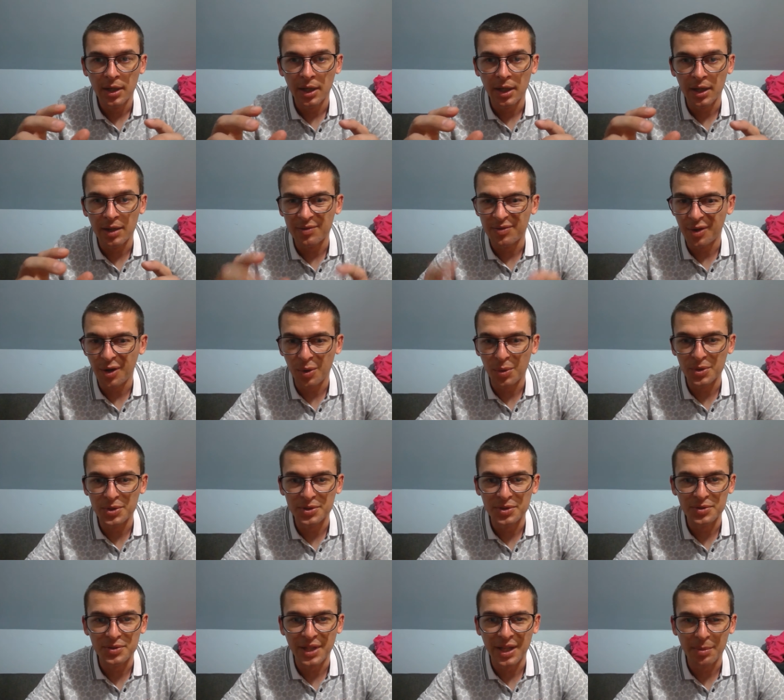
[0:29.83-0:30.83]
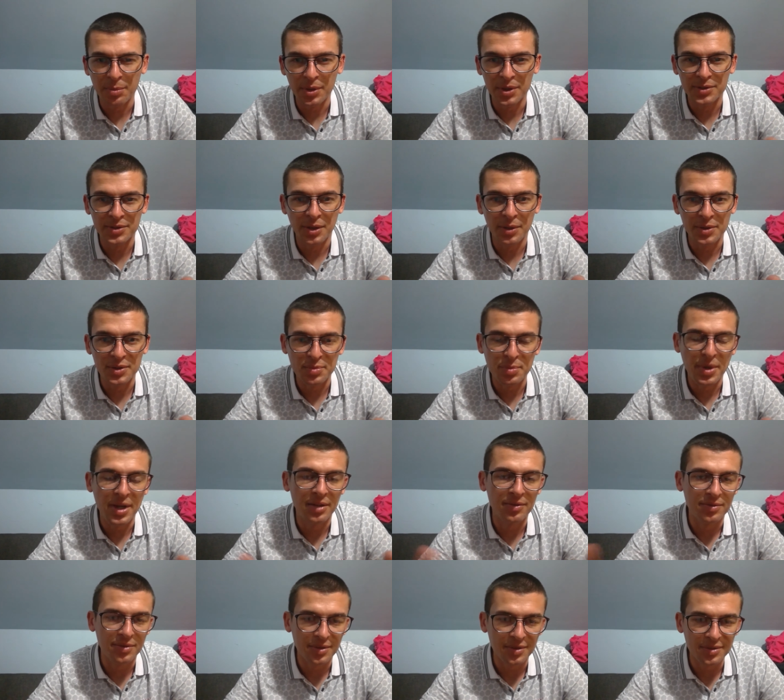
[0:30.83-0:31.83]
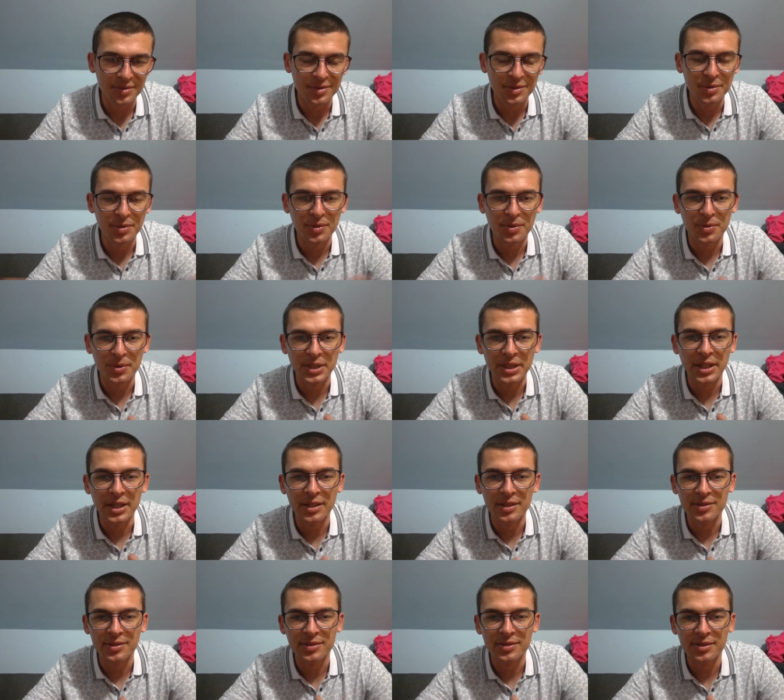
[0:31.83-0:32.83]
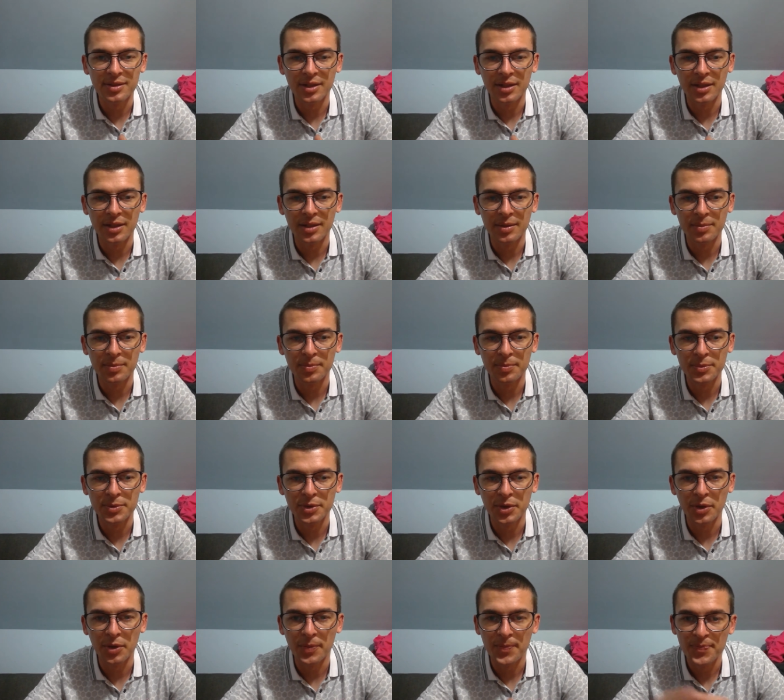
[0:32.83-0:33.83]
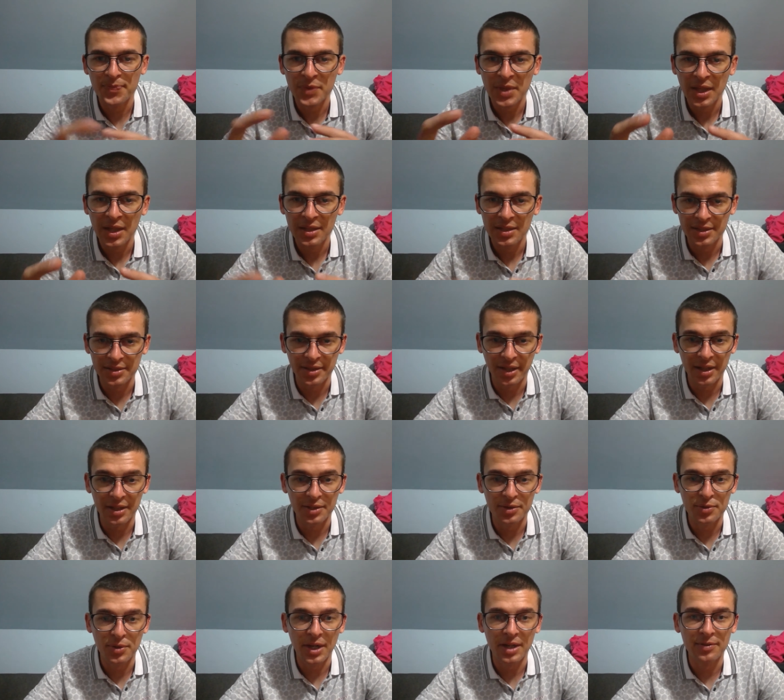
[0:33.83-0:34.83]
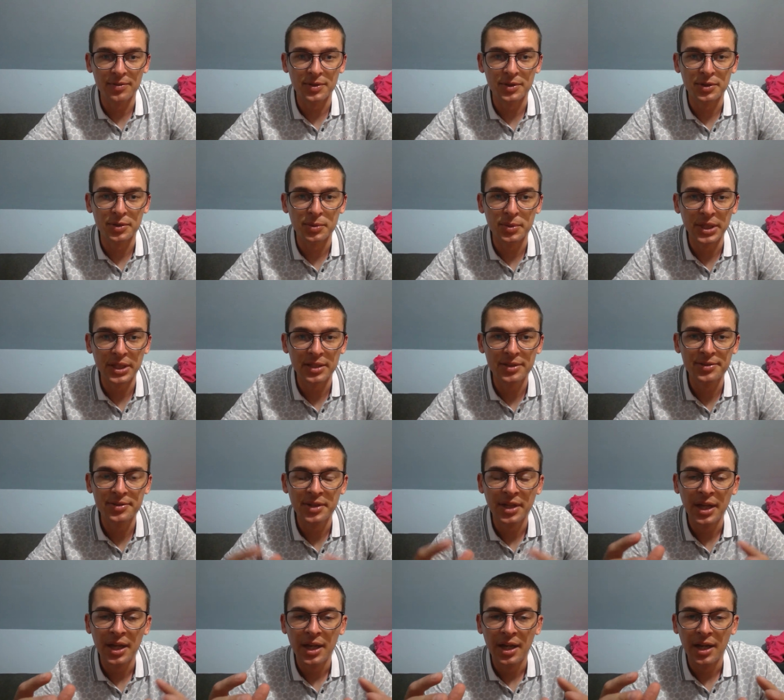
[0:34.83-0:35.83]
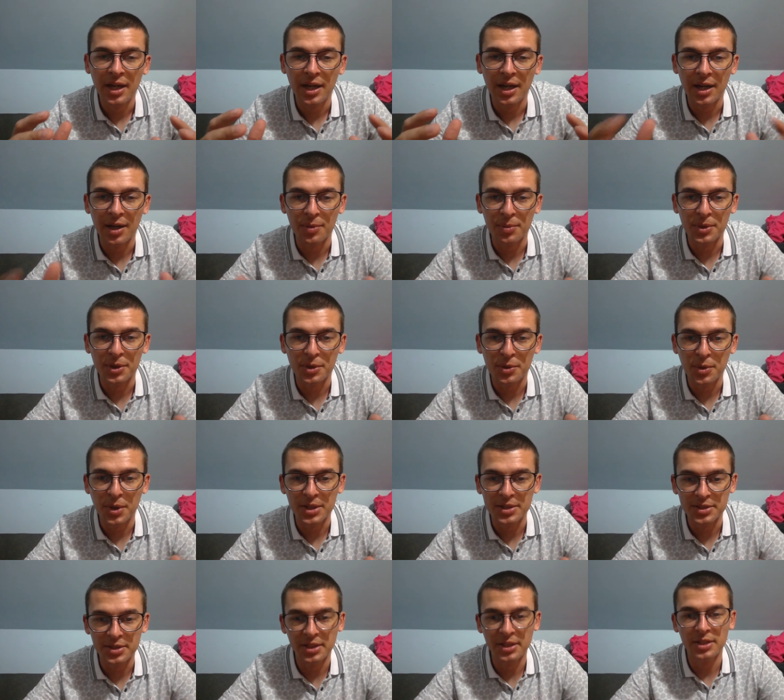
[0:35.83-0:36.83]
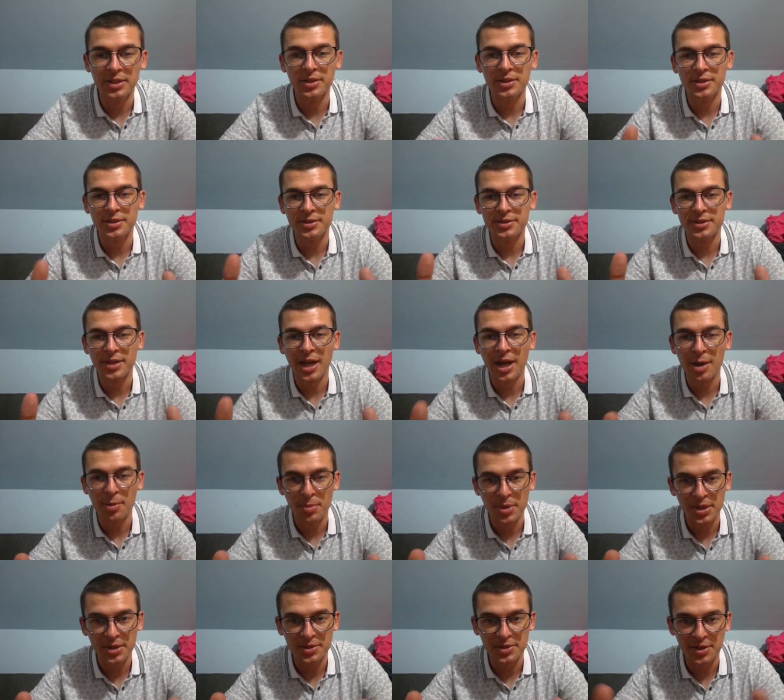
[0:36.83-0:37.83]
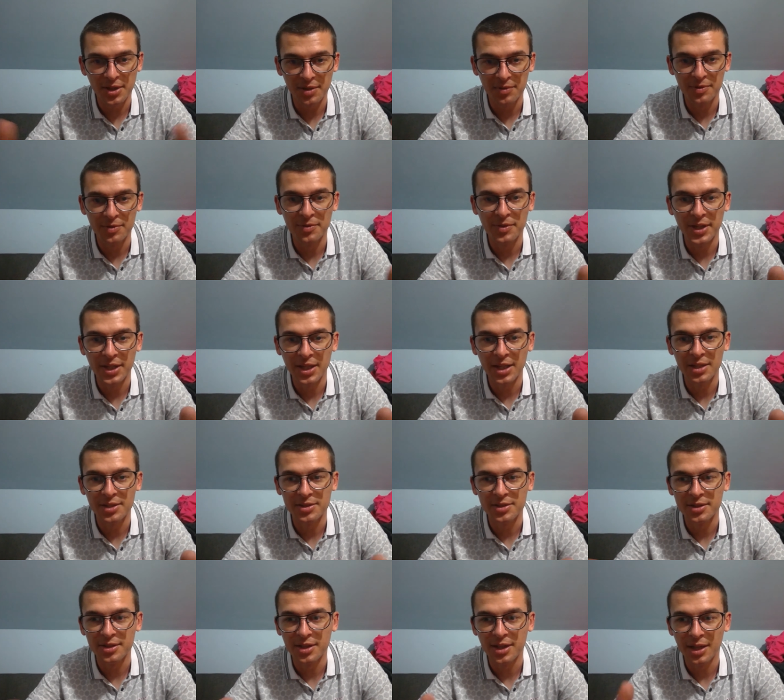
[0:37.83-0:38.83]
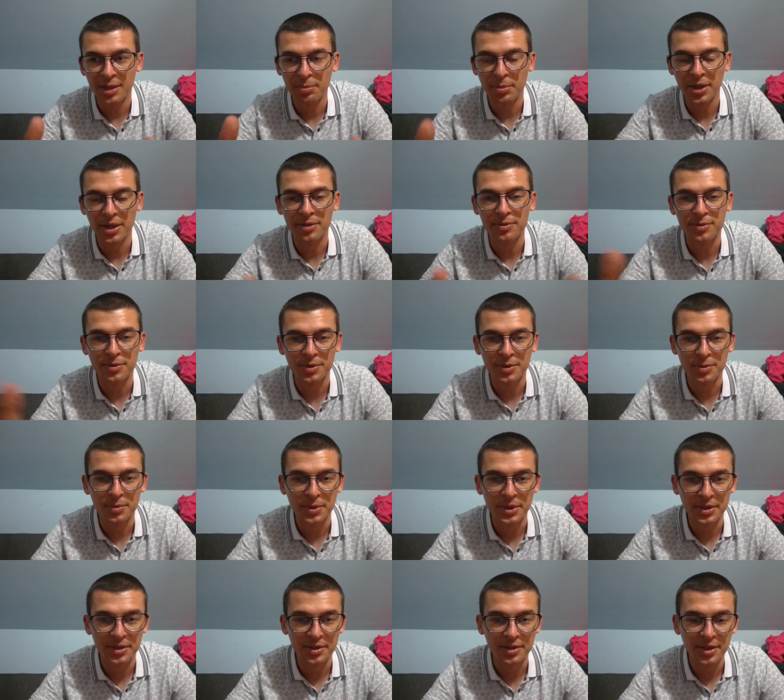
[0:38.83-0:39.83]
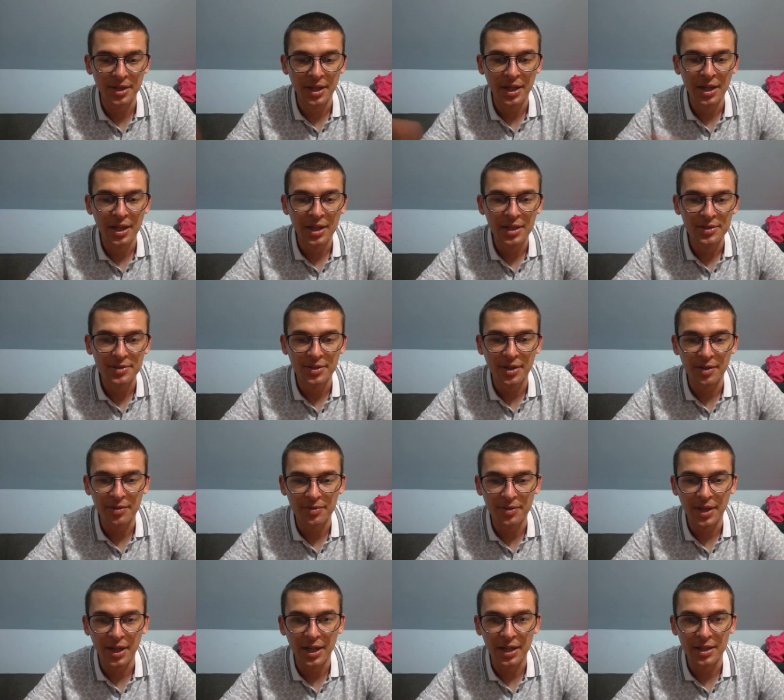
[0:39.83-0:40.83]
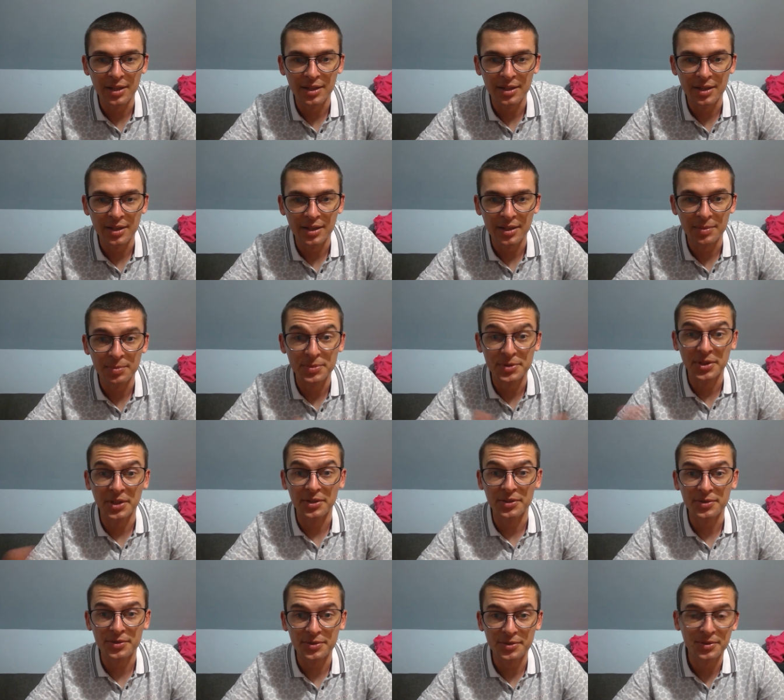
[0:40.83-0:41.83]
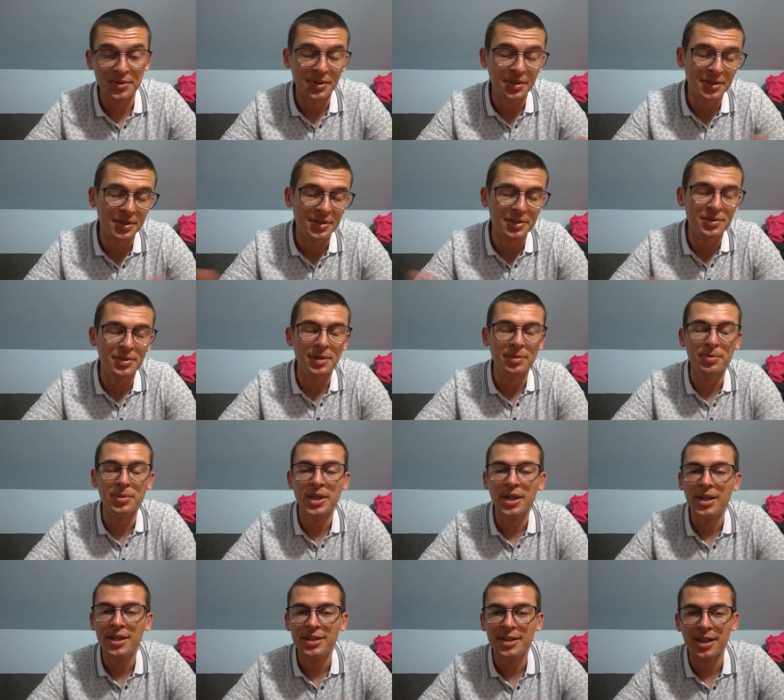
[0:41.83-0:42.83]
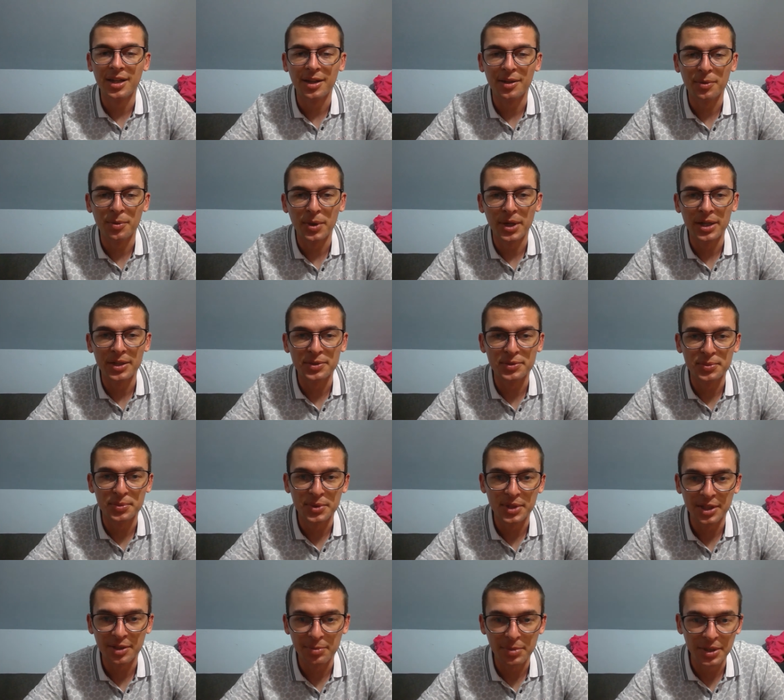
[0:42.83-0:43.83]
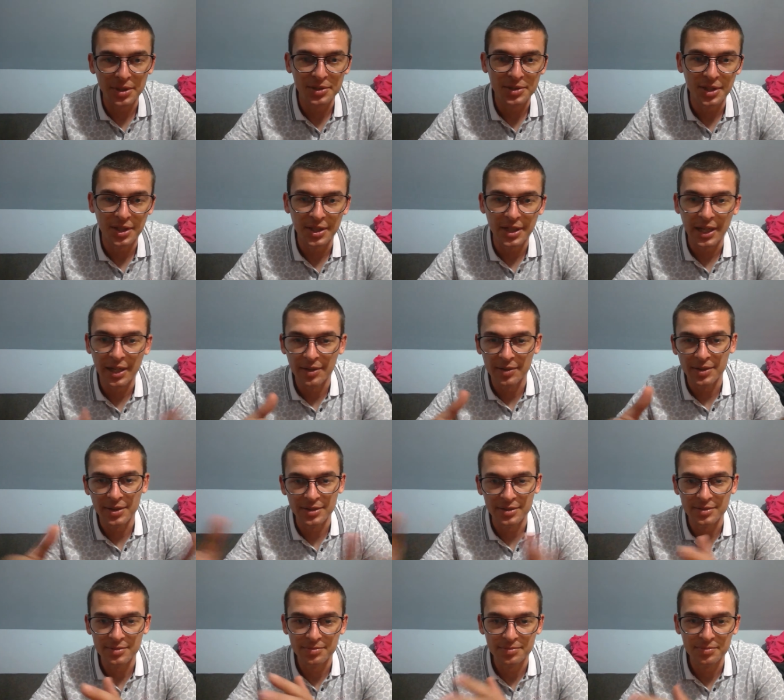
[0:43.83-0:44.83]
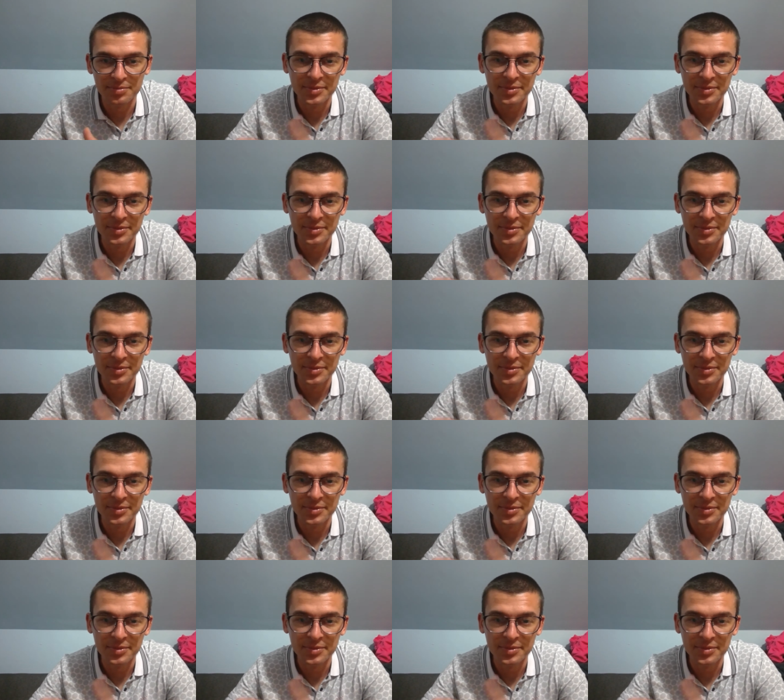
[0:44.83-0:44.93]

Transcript: I've always used that, but it's always been for two or three days, um, so decided to try it for two weeks. Uh, real question here is how much of the vacation can I pay for with stuff that um, sells during the trip that otherwise would have been shut down and